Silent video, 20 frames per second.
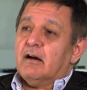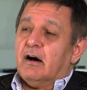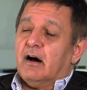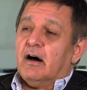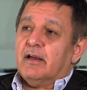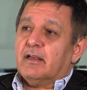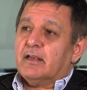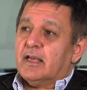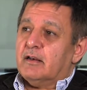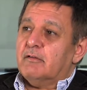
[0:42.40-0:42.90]

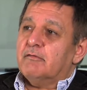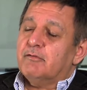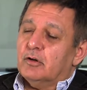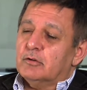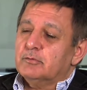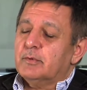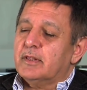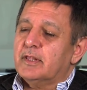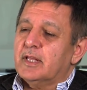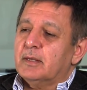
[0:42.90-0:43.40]
I get
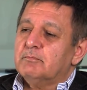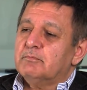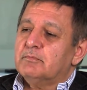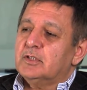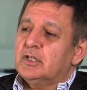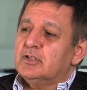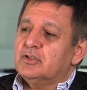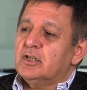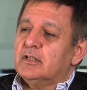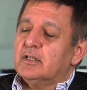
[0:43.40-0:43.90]
involved with them,
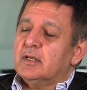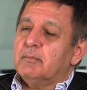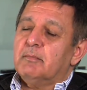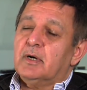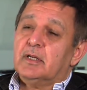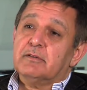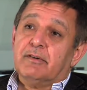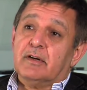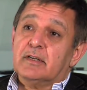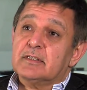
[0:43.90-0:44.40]
teaching them
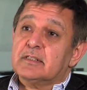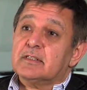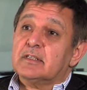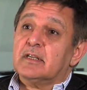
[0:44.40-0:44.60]
advanced